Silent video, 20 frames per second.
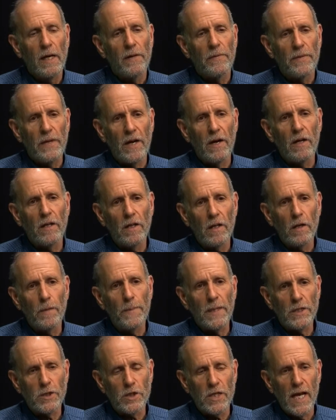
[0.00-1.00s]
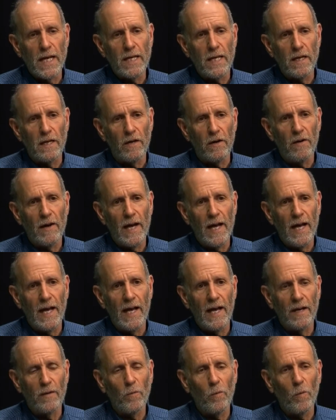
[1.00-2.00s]
they're a little bit shakier,
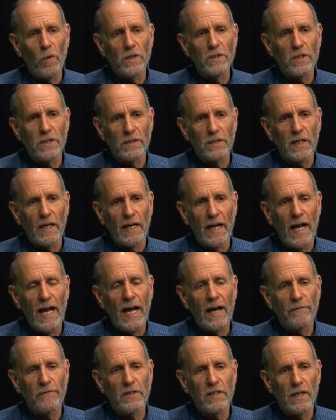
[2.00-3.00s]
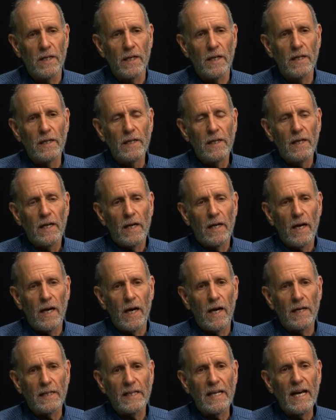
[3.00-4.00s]
and we're just going to have to
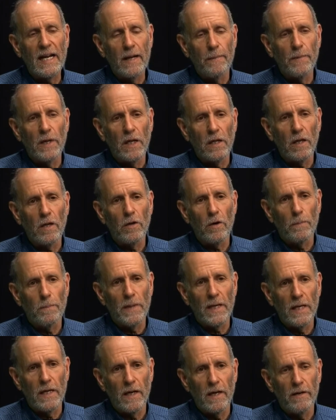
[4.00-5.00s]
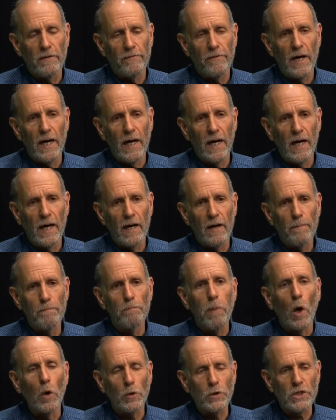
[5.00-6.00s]
uh, get them a little bit of uh,
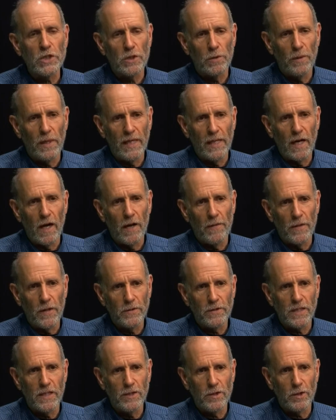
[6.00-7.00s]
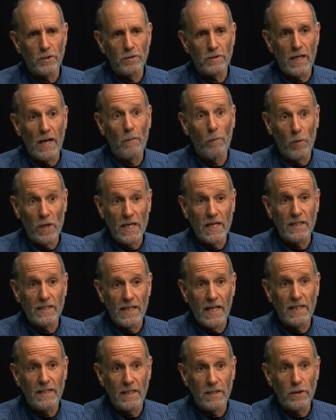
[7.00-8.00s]
bolstering on those issues, and we
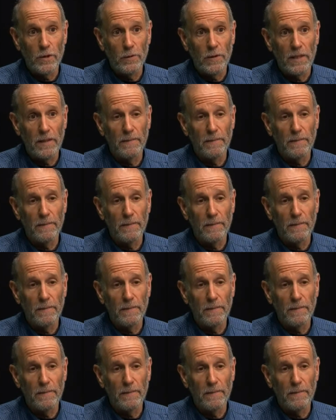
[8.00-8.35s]
intend to do it.